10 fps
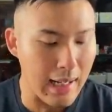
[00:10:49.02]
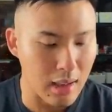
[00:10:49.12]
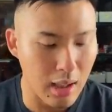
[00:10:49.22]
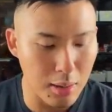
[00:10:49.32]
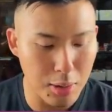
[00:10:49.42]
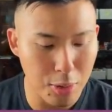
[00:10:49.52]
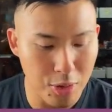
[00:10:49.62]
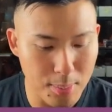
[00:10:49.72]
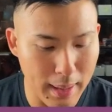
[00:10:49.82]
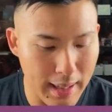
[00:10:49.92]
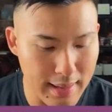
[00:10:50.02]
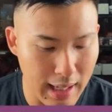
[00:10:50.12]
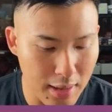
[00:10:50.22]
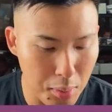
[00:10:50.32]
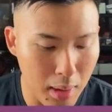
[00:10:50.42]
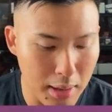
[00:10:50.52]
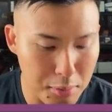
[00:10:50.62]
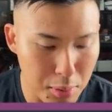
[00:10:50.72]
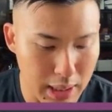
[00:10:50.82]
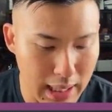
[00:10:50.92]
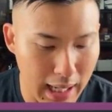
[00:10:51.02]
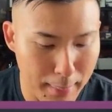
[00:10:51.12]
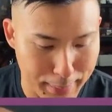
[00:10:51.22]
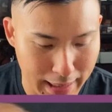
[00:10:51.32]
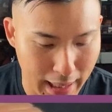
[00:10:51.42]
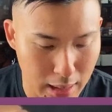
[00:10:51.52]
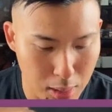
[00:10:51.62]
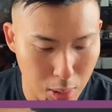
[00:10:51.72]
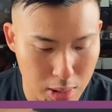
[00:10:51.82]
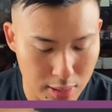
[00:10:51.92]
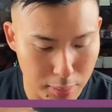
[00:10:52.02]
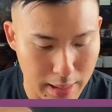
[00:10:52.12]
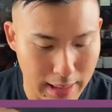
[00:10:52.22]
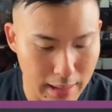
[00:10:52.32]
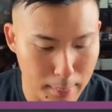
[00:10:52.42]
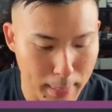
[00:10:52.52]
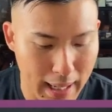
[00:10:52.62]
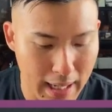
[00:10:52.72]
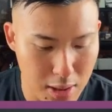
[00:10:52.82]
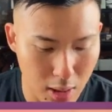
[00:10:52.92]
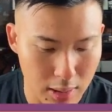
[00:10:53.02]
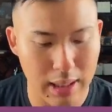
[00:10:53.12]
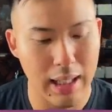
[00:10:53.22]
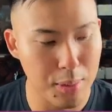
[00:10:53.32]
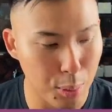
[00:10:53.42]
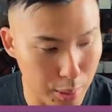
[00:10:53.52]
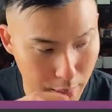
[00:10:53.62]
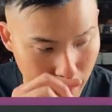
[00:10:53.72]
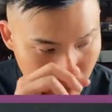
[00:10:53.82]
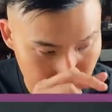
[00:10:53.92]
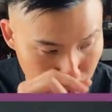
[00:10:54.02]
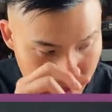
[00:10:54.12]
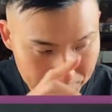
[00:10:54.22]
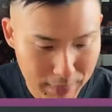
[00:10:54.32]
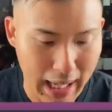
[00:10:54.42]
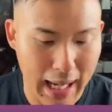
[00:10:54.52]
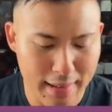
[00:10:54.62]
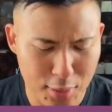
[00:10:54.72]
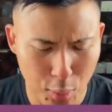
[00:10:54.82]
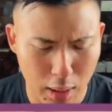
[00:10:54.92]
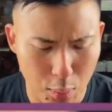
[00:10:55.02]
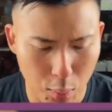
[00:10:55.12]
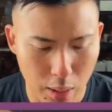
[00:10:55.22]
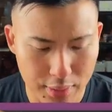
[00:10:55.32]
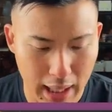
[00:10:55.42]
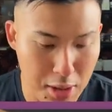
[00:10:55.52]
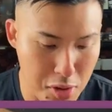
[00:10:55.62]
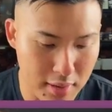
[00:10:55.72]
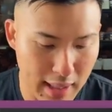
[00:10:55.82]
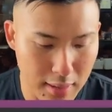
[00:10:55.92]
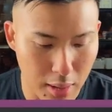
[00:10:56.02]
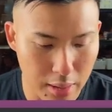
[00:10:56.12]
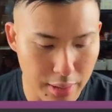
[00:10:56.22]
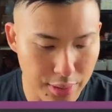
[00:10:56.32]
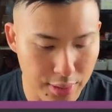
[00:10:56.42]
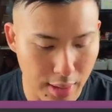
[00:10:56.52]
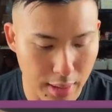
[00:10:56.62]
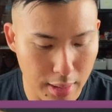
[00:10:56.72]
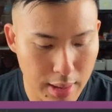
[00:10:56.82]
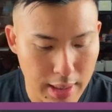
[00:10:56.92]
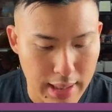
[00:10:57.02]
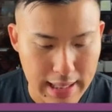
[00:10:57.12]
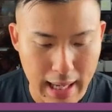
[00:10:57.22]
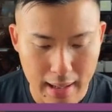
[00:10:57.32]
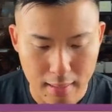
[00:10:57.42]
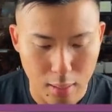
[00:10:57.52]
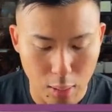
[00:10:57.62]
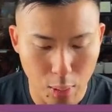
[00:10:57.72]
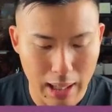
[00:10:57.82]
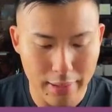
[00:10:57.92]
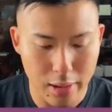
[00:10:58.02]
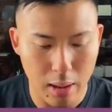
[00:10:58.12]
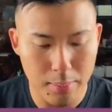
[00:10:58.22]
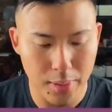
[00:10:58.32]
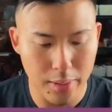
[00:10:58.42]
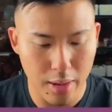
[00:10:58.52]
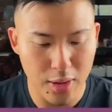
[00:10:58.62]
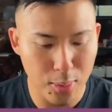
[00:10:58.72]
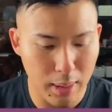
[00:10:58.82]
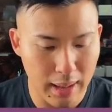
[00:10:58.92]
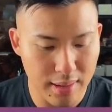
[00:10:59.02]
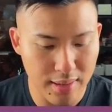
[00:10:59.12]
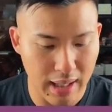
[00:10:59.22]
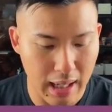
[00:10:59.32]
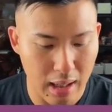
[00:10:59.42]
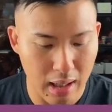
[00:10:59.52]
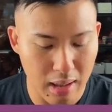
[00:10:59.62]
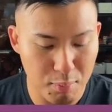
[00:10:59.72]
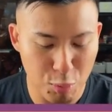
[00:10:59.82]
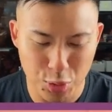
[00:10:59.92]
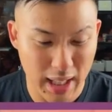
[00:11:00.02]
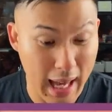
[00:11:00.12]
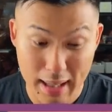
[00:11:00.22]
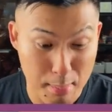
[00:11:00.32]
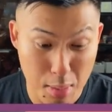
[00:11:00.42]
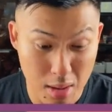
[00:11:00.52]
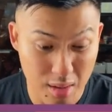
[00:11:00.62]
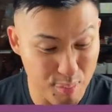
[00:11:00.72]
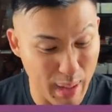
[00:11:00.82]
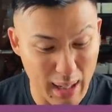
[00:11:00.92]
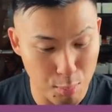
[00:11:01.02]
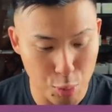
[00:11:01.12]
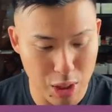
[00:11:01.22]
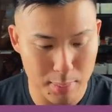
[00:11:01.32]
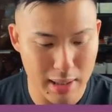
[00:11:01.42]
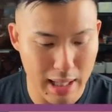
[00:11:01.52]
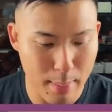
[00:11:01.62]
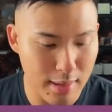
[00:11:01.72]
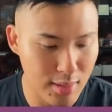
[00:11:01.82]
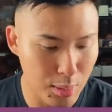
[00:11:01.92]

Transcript: Kyle Kuzma, the other one, rookie RPA, gorgeous three-color patch, on-card autograph. This one was $110, so yeah, all under comps on those ones. We'll see how they move, but we'll chuck them in the eBay